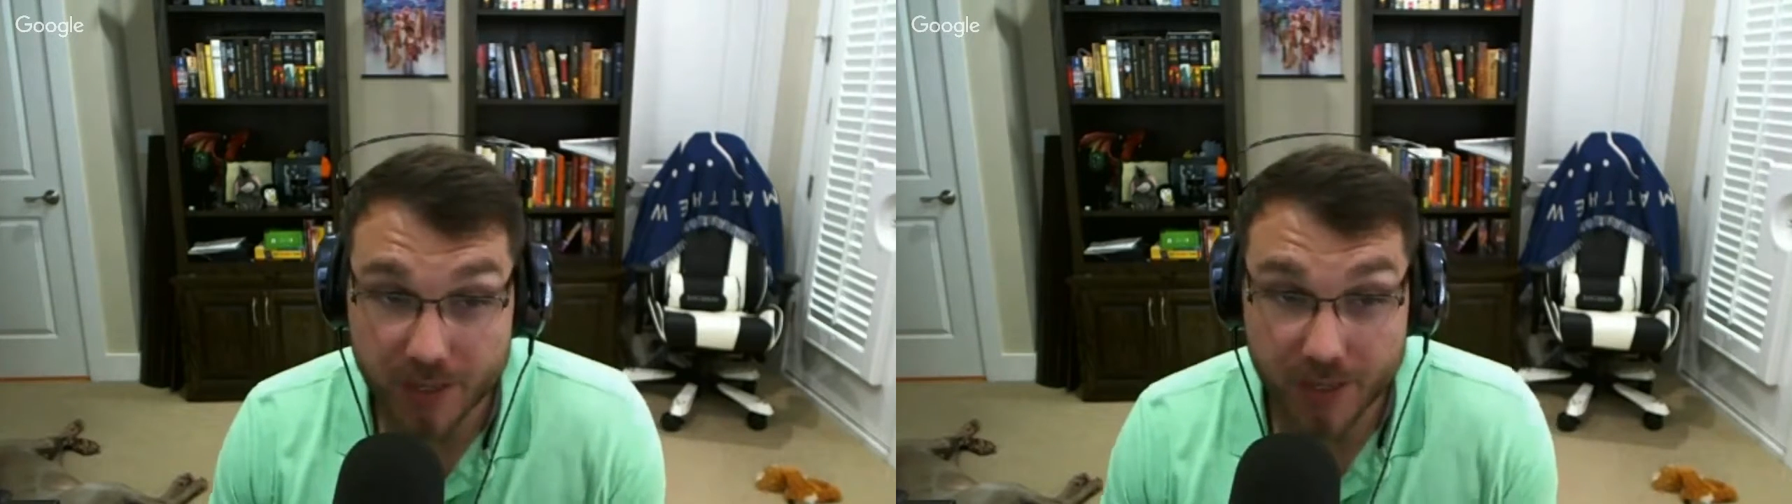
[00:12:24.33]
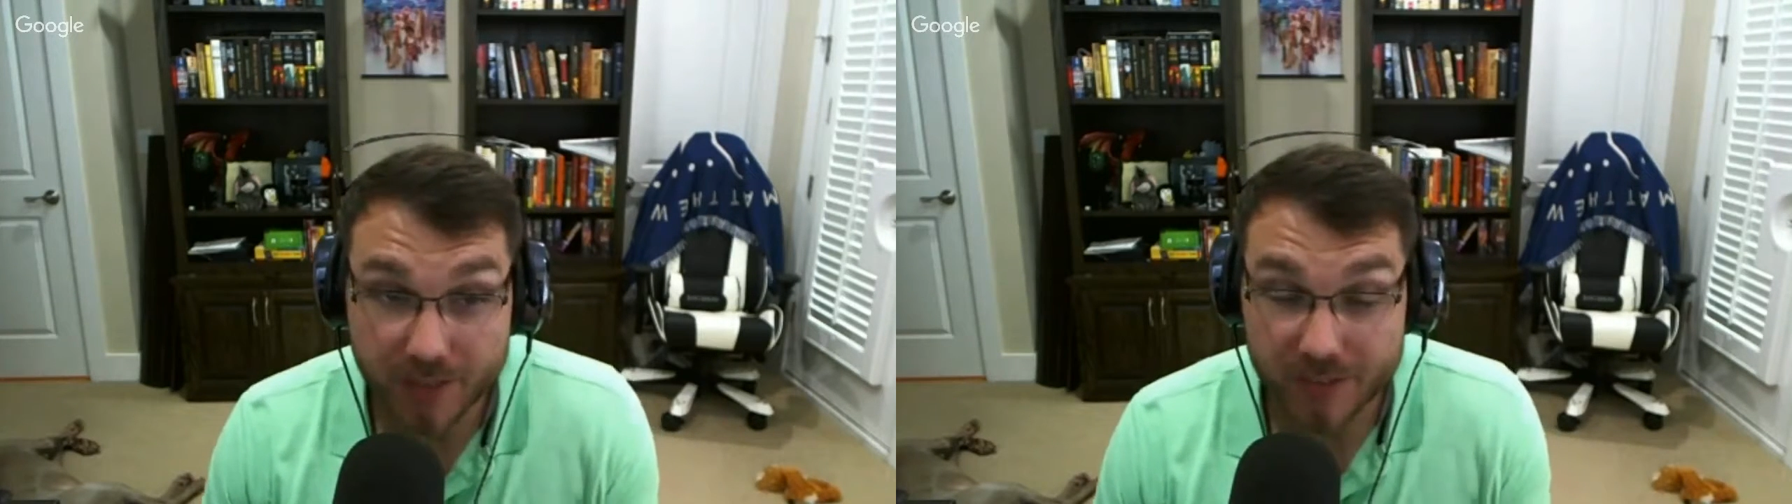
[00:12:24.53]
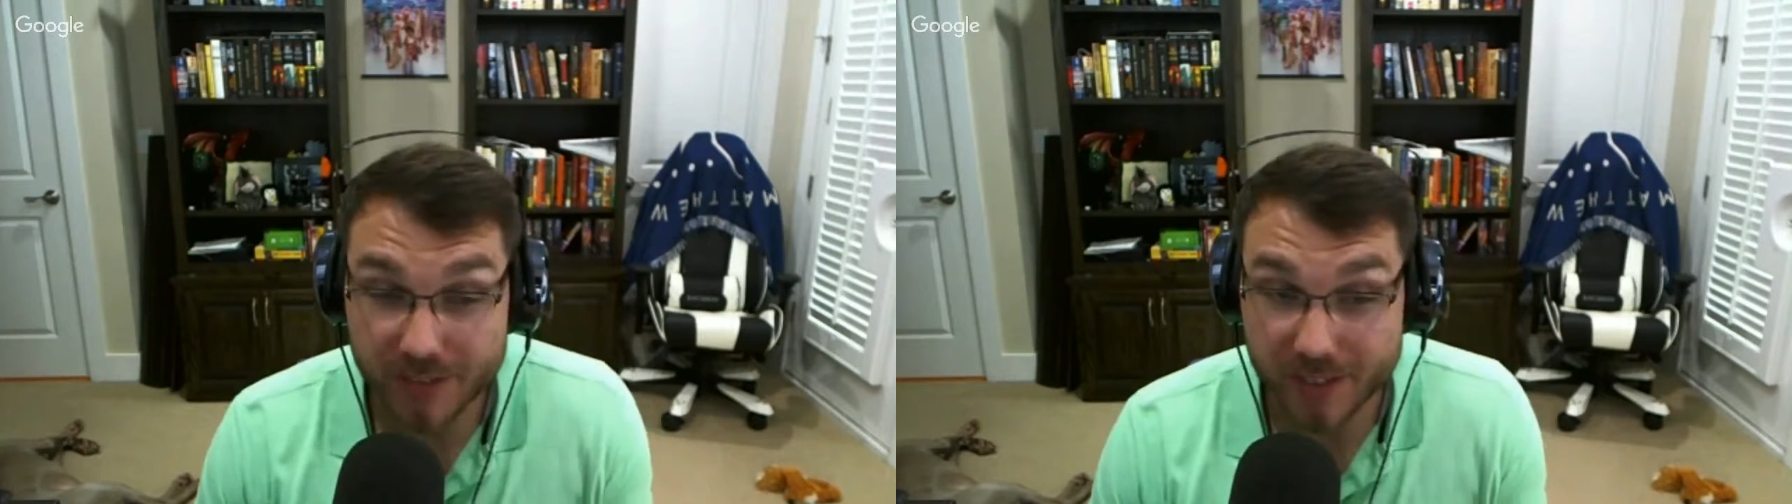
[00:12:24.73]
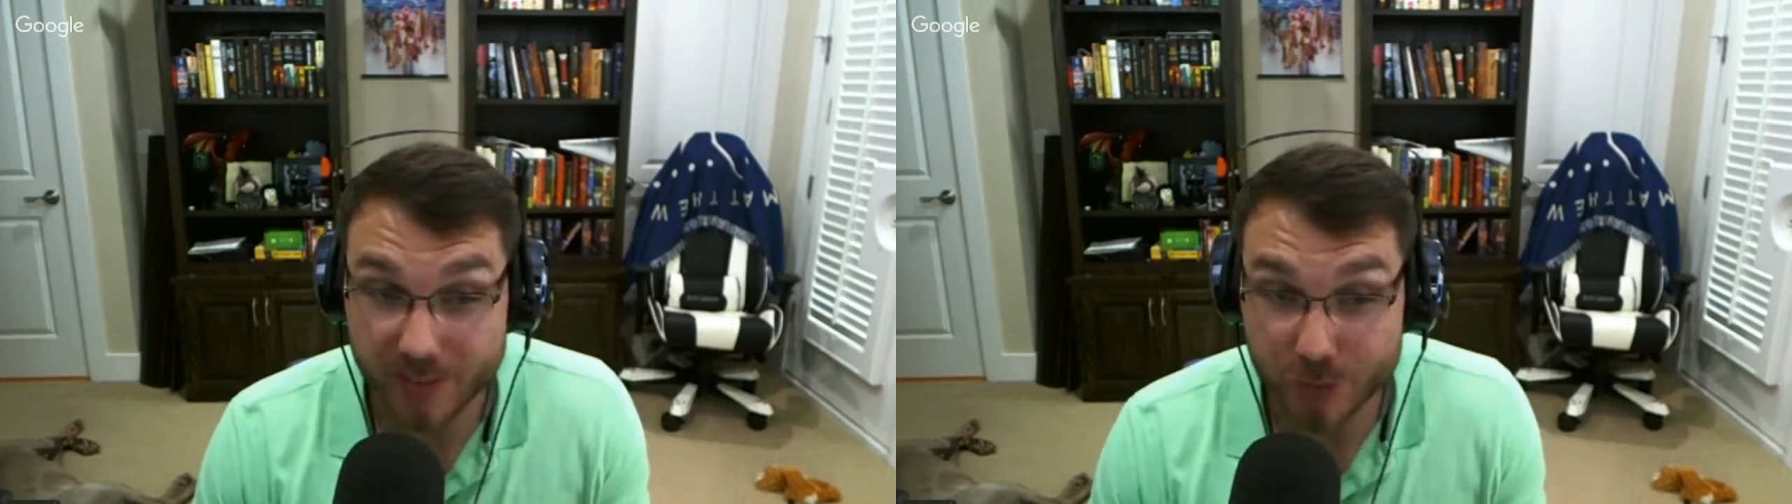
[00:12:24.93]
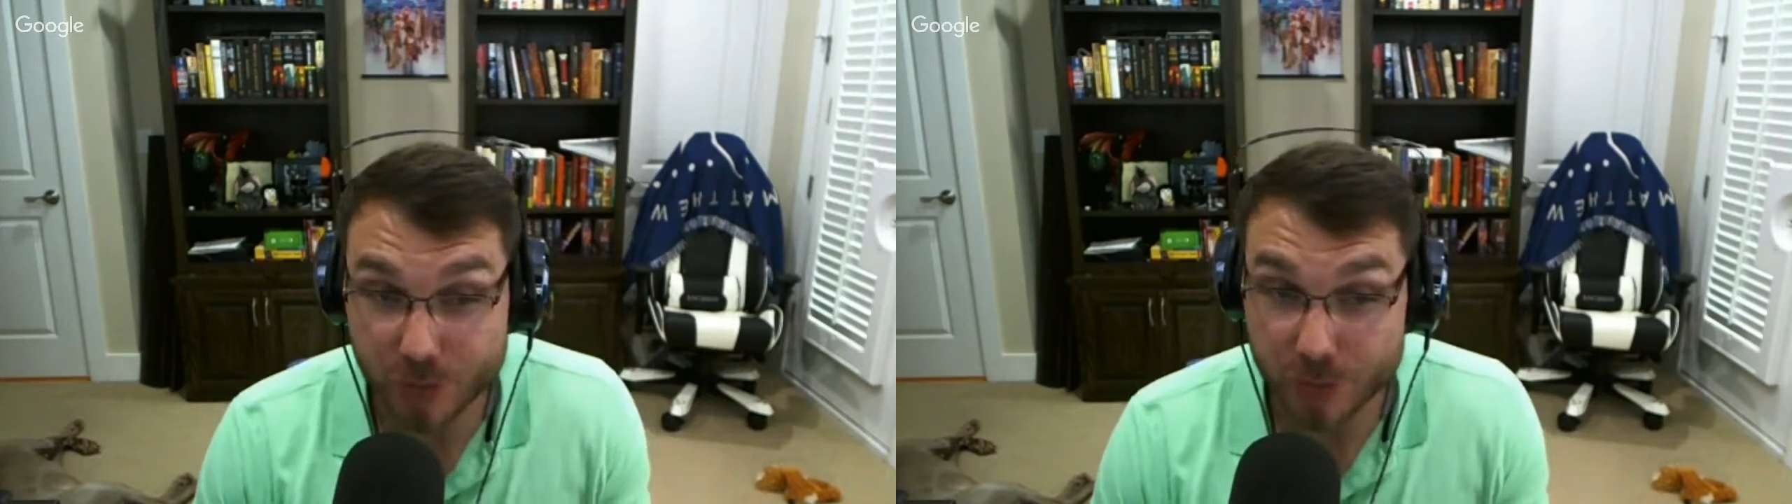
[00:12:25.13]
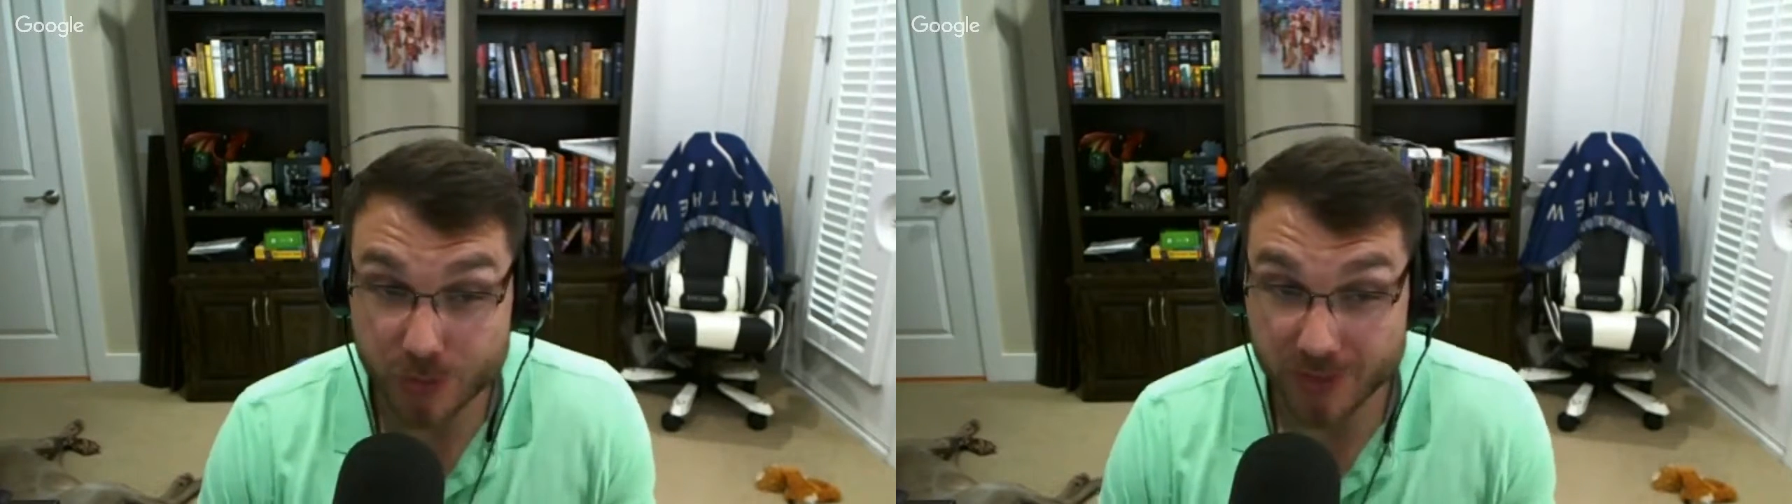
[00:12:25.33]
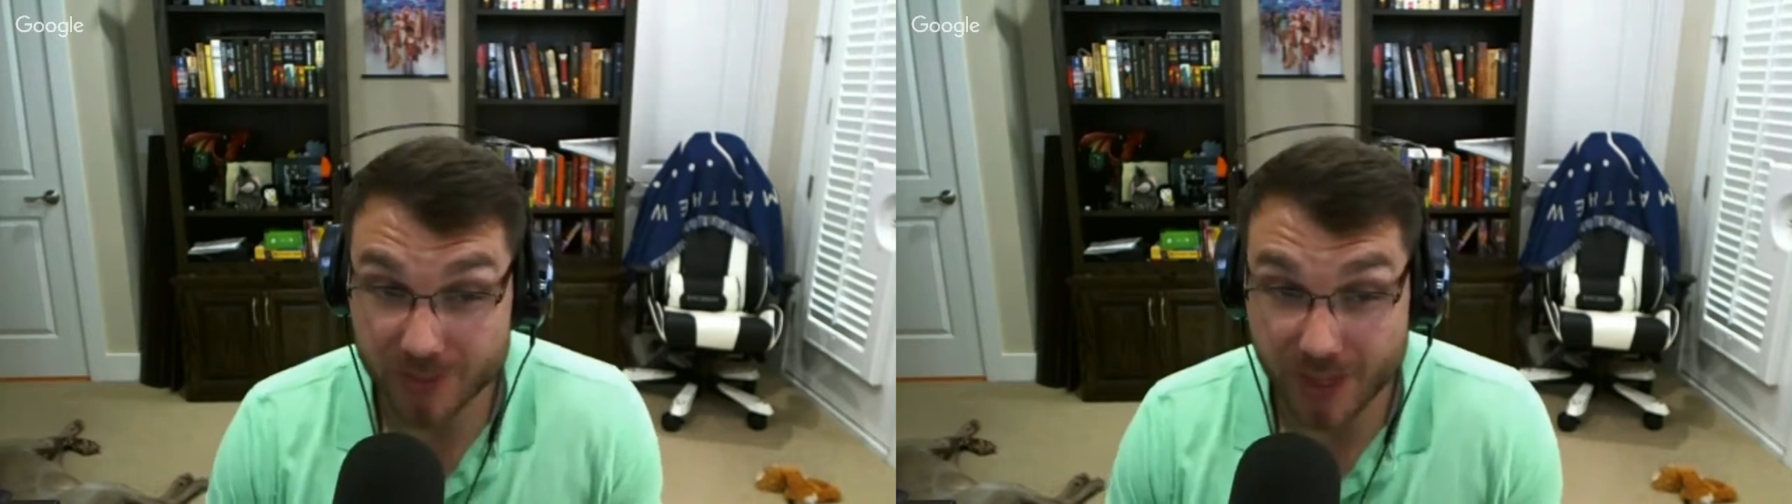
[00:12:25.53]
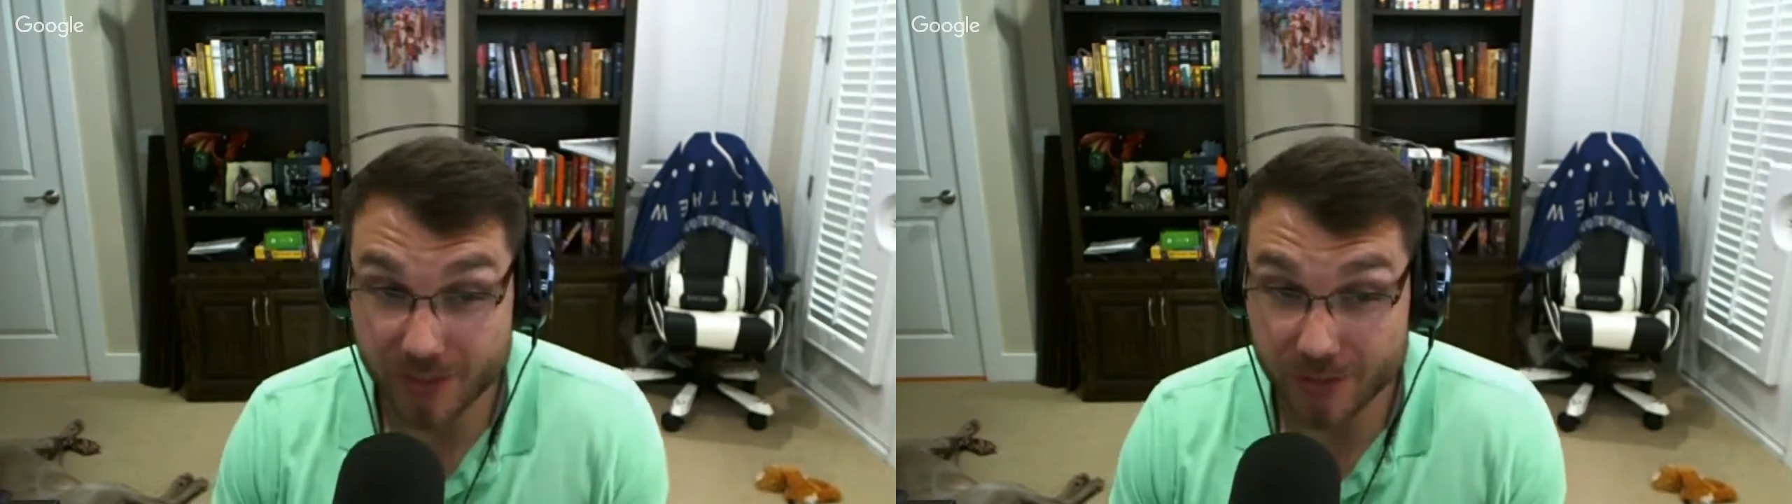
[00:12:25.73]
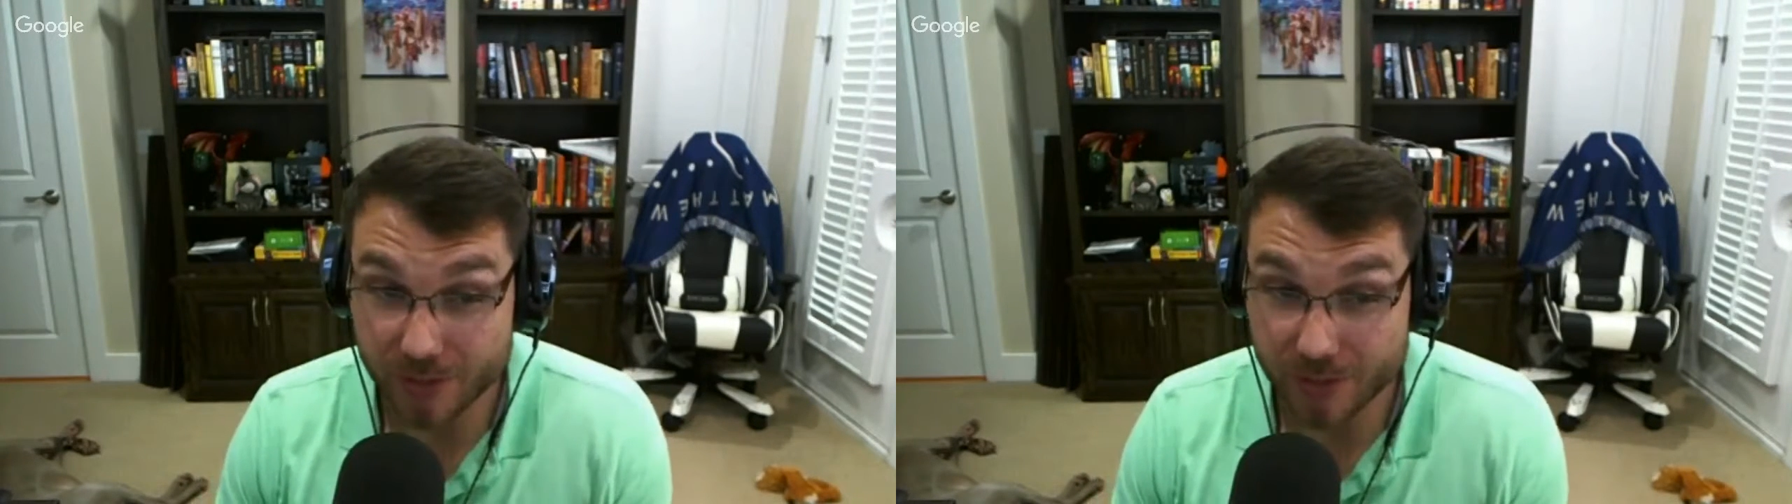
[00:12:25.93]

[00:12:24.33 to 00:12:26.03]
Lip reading: the true successor,